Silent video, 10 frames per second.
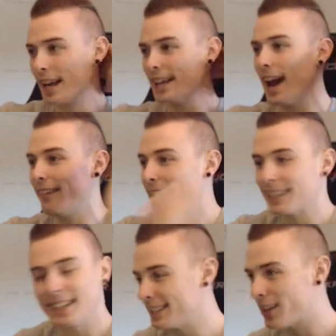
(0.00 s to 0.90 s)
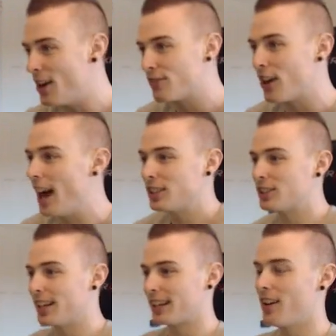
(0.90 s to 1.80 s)
Carrick's, he's going for a hat
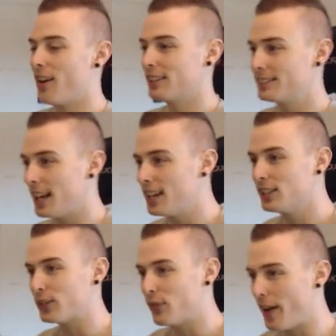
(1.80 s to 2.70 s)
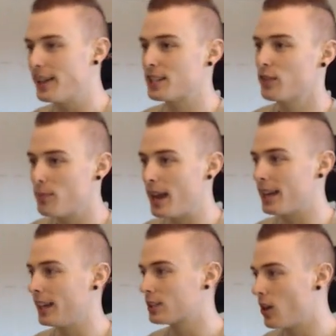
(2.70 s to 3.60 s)
trick. Our centre defensive mid
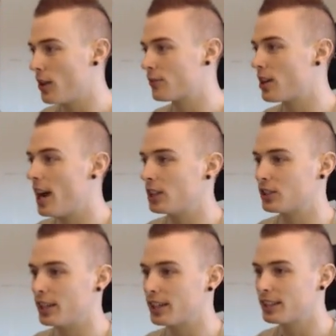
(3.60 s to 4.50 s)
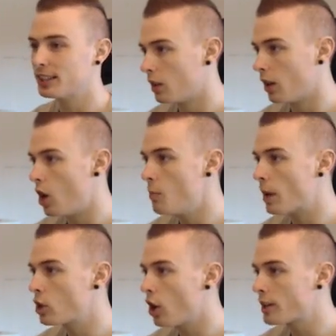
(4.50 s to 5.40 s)
is going for a hat trick. Oh my
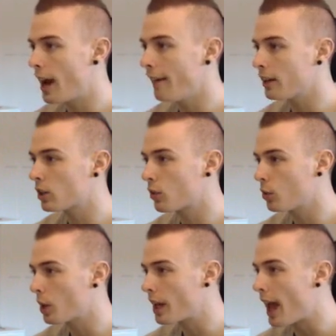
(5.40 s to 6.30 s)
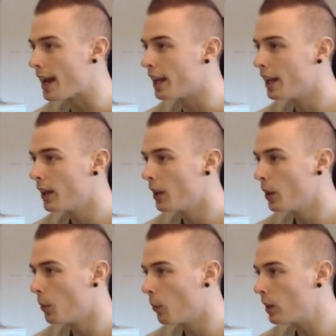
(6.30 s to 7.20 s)
god, Carrick's through again.
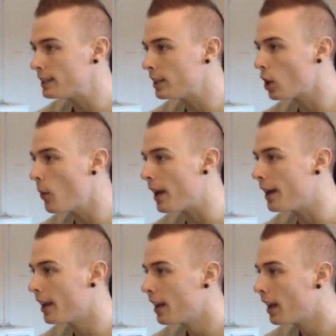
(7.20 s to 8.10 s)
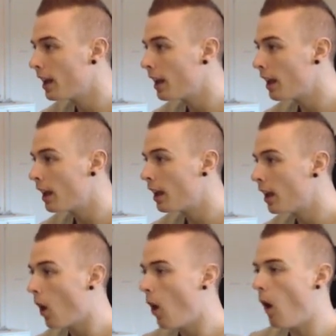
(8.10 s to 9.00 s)
What is he doing?
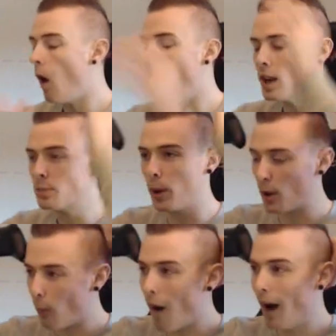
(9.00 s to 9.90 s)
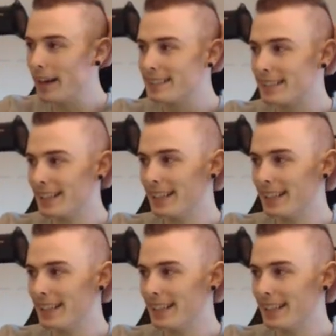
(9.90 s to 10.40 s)
Oh, he's put it wide.